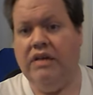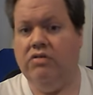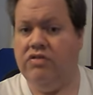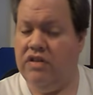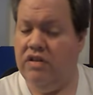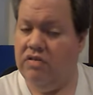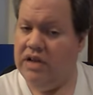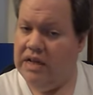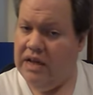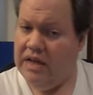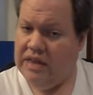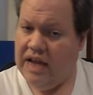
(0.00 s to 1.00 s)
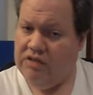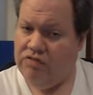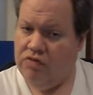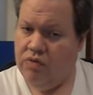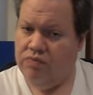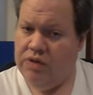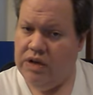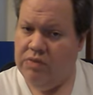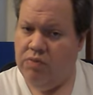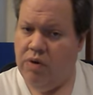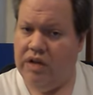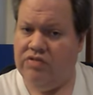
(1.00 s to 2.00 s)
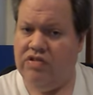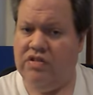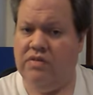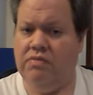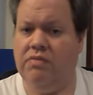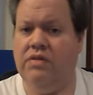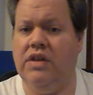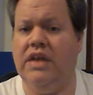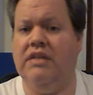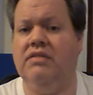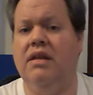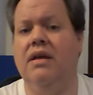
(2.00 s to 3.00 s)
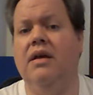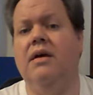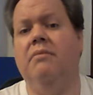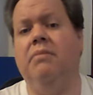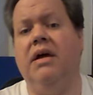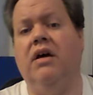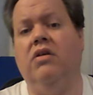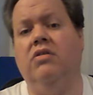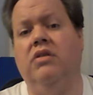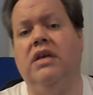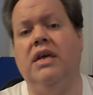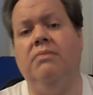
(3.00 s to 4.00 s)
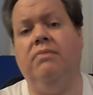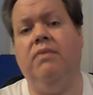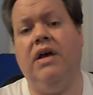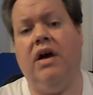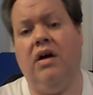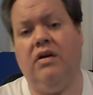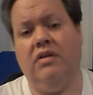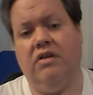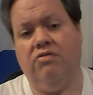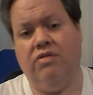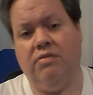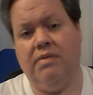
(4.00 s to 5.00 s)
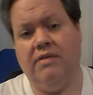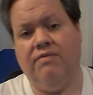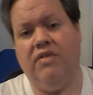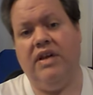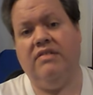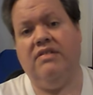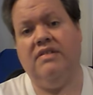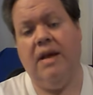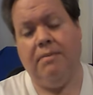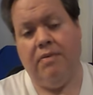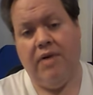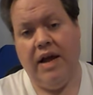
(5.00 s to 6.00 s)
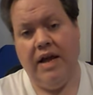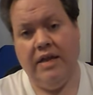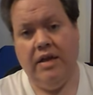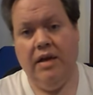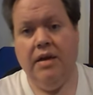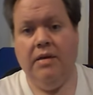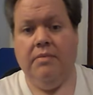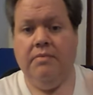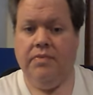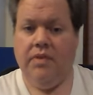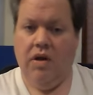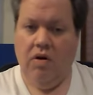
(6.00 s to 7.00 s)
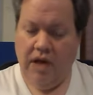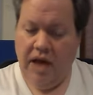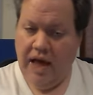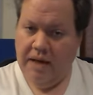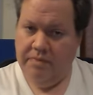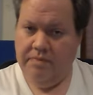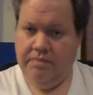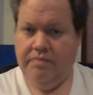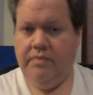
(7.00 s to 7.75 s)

You'll still get an actual rewatches list, but I'll keep the Christmas flicks separated. Okay?